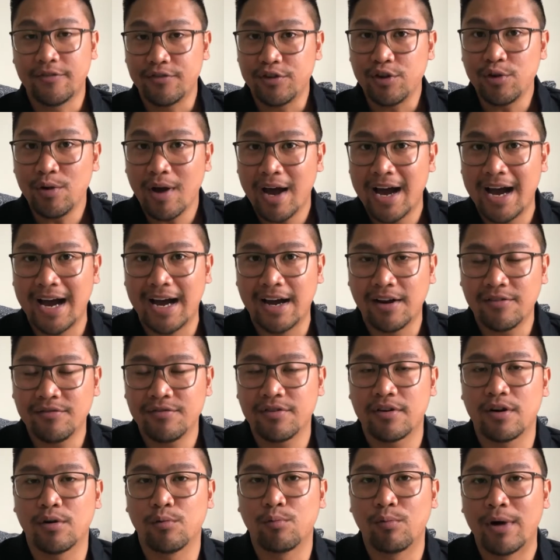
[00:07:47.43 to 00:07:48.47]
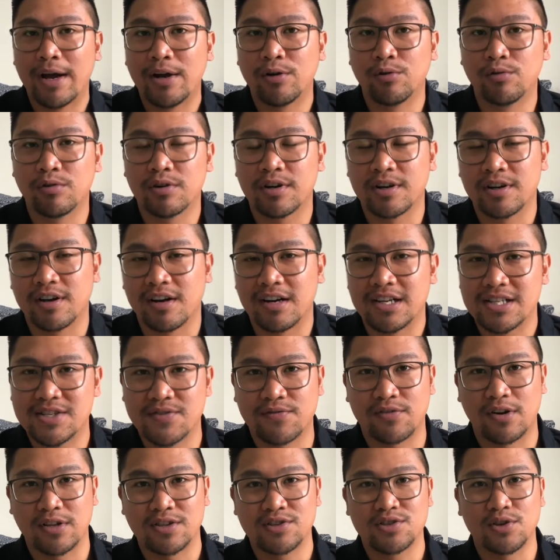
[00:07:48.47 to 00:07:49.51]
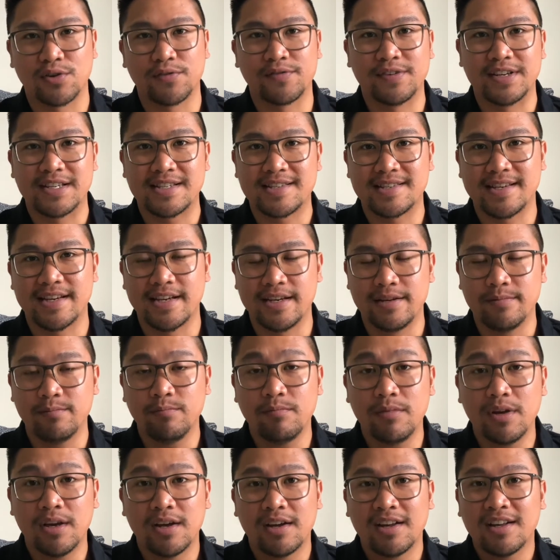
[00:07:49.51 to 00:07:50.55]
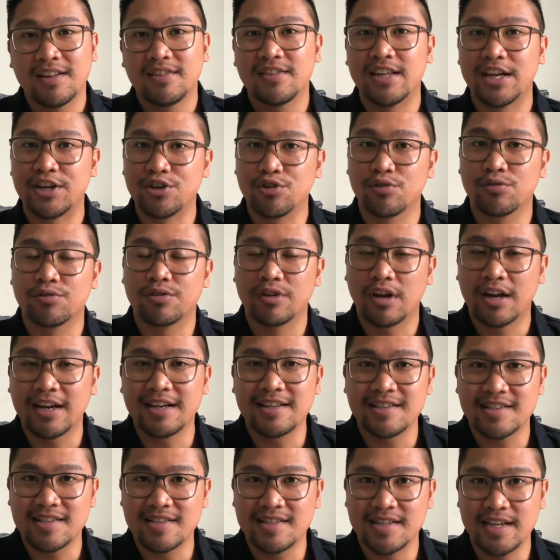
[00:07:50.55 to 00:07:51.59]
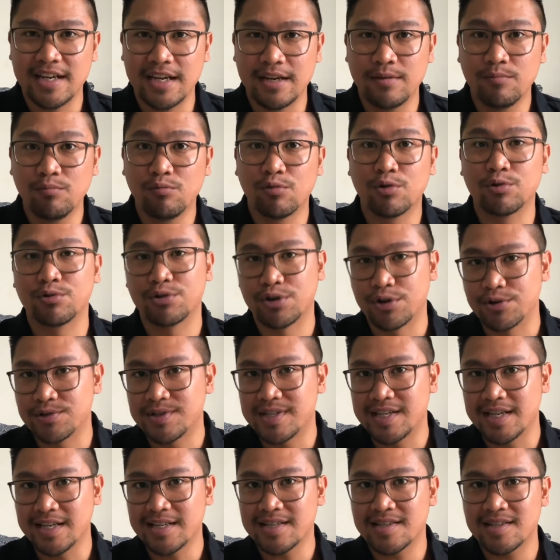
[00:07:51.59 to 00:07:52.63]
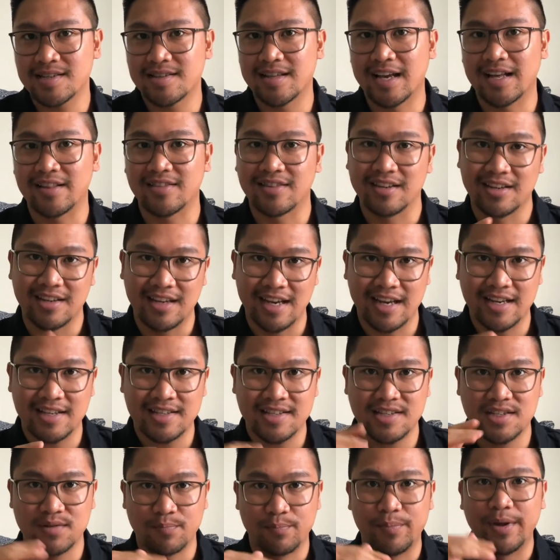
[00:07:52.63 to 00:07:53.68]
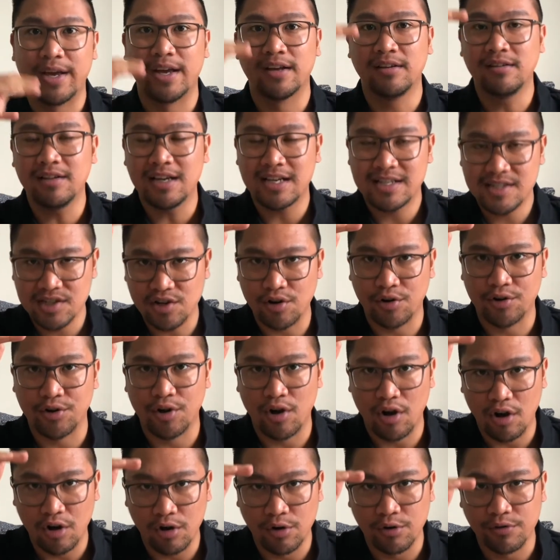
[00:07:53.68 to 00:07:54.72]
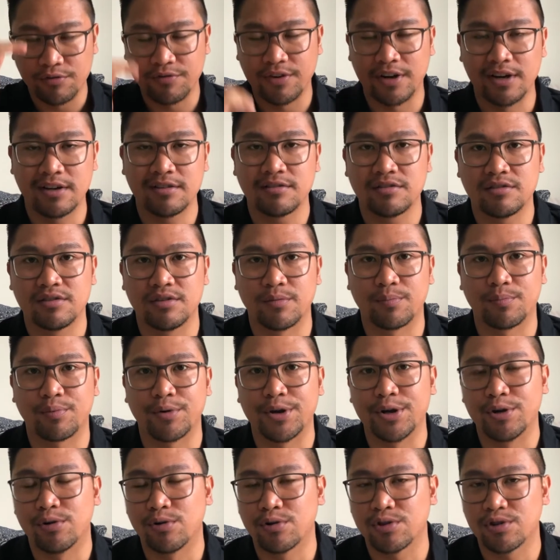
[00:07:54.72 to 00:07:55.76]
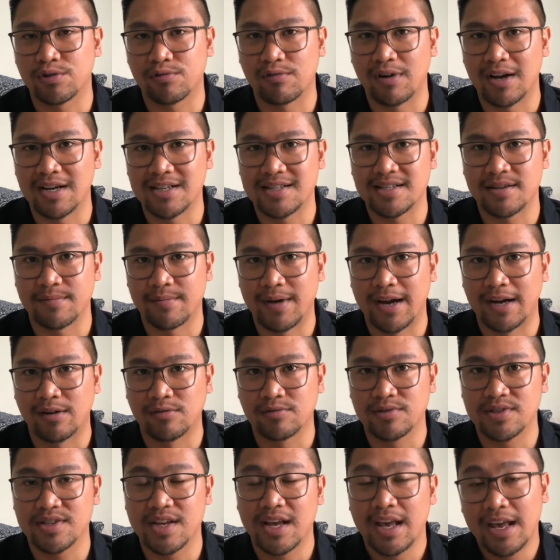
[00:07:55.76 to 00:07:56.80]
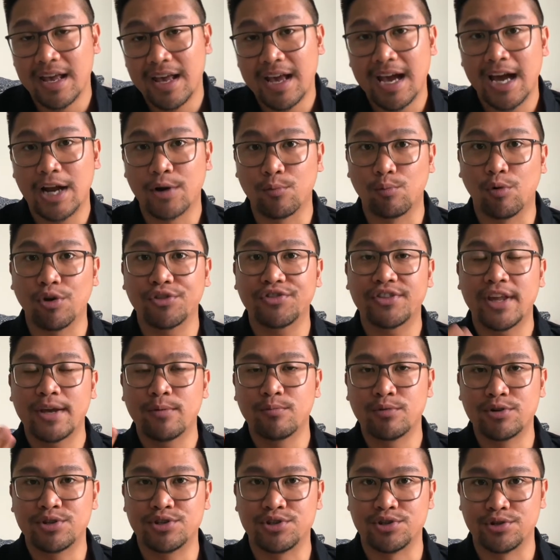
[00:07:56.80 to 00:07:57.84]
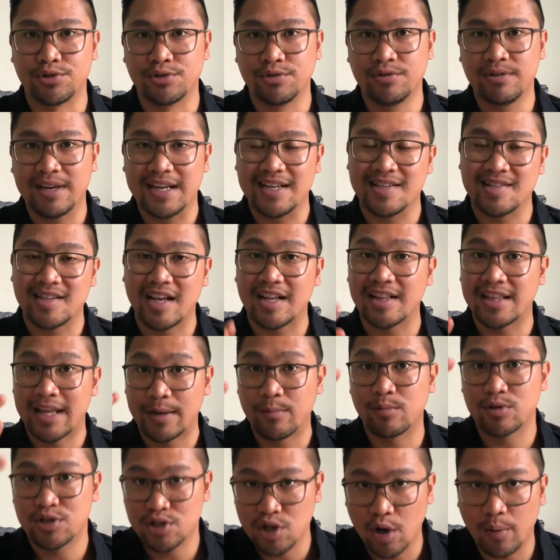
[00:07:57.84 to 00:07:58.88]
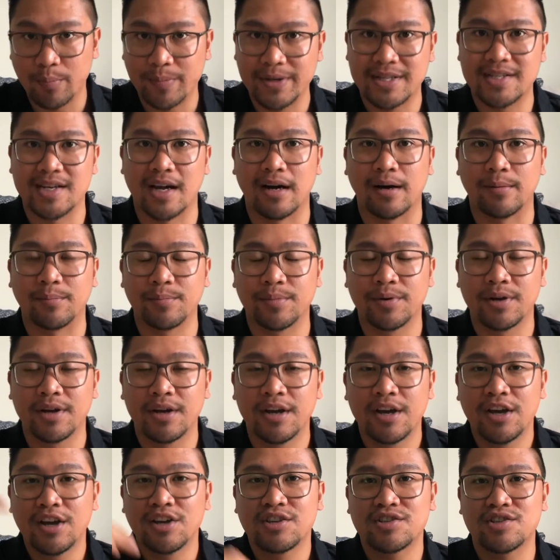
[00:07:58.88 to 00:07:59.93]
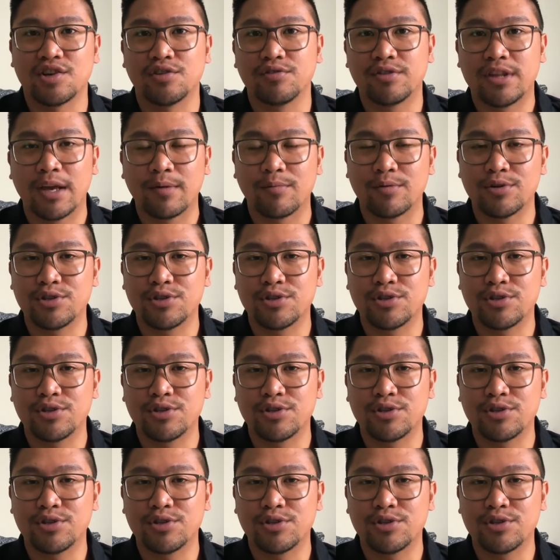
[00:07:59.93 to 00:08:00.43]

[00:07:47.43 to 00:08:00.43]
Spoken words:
you have a well-organised front office team, then your night team will notice that the guest's bill has gone over the pre-authorized amount, and what they would do is that they would top it up. So they would